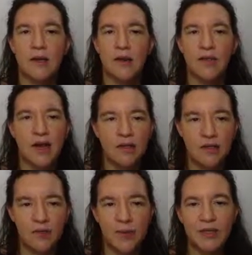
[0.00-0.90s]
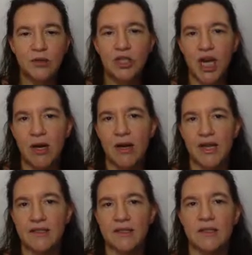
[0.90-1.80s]
Now, there are lots of ways to
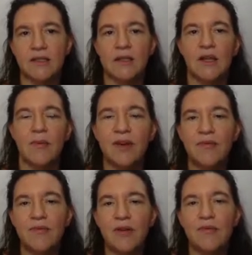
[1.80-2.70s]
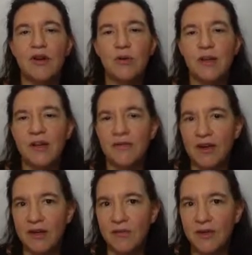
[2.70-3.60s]
generalize this. I mean, when we're looking at
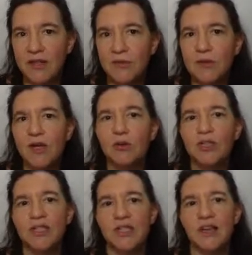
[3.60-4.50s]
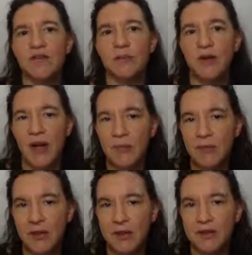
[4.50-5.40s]
finite fields, we don't just have prime
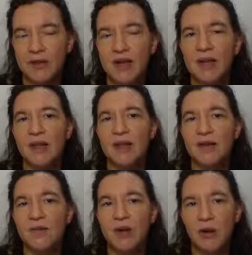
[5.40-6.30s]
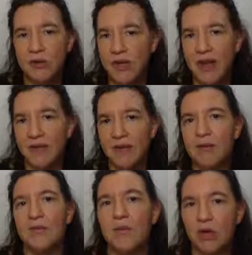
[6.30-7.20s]
fields. We're also
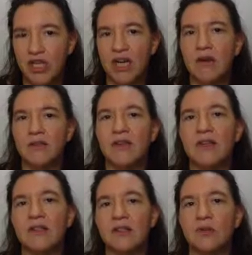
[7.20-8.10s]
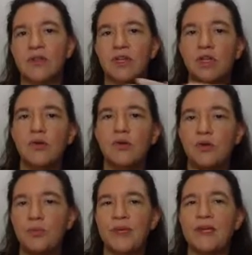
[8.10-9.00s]
having more general fields, so the Q
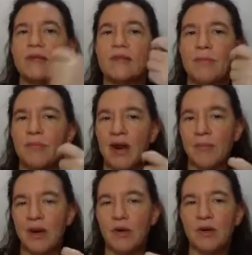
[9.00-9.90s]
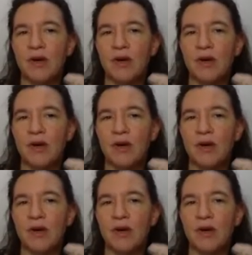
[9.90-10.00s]
could be some prime power.